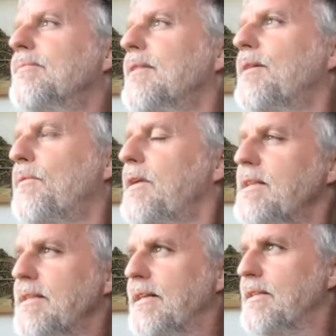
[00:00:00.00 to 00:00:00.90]
what
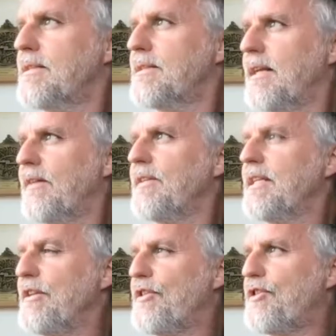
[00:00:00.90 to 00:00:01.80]
is it?
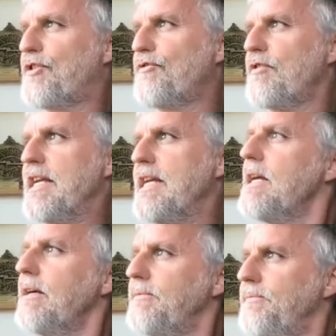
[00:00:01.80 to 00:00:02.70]
73